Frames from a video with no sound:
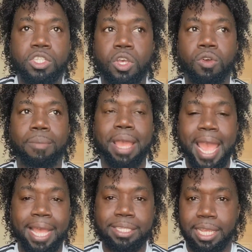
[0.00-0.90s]
So I'm
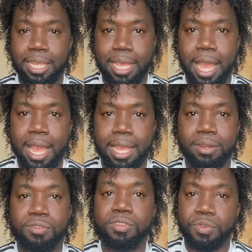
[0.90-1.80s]
asking
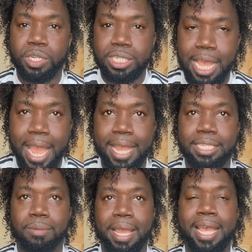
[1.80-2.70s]
God for
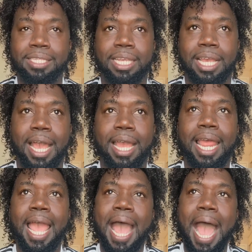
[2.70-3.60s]
signs. I'm asking
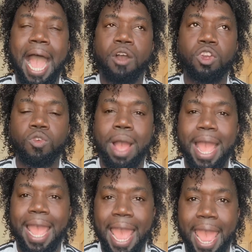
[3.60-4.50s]
God, how do
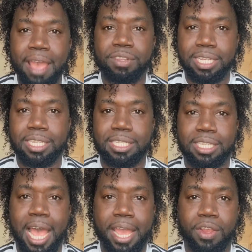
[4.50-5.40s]
I have the
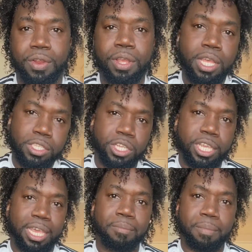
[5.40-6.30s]
desire
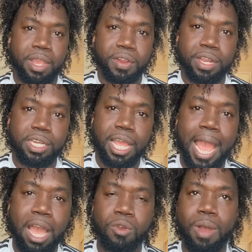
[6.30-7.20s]
to get married?
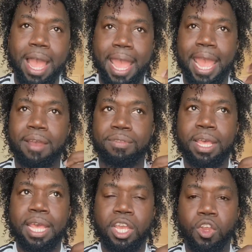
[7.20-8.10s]
How do I
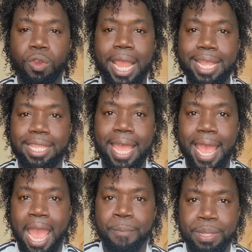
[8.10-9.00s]
have create
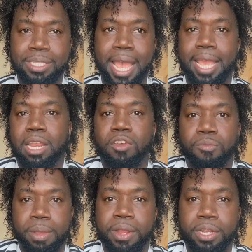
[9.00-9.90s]
that appetite
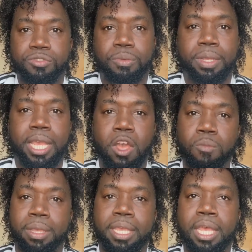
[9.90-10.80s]
of marriage for me?
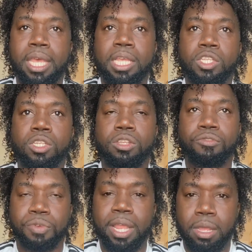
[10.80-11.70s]
Help me to
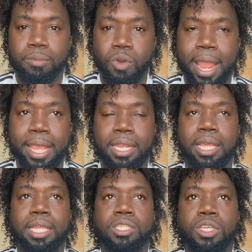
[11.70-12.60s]
develop.
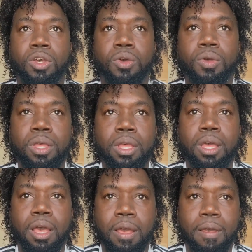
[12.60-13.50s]
Right. And so
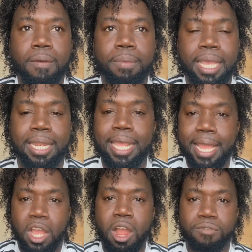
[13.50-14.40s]
um, in
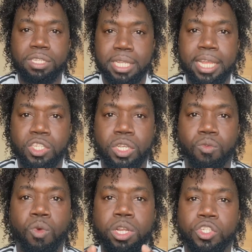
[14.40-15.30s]
that
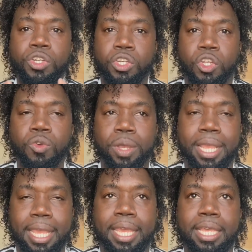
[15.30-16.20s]
conversation, what you're
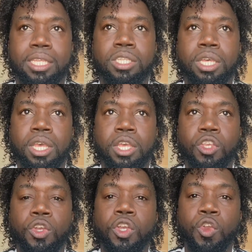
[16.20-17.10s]
doing is
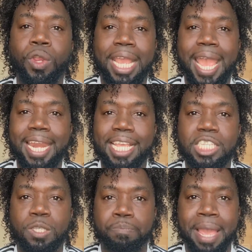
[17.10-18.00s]
you're
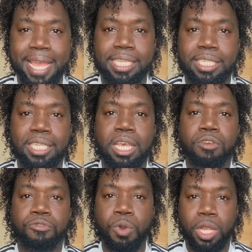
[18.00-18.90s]
creating space
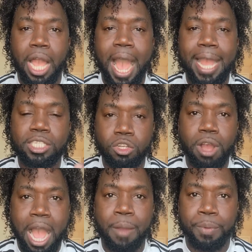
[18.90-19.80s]
for God
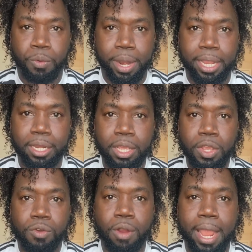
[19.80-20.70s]
to operate,
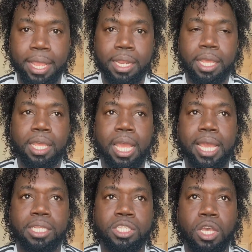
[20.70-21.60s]
right?
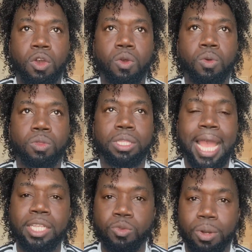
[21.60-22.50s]
And so
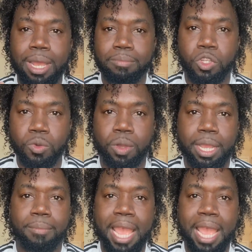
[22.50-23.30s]
that's what I'm doing.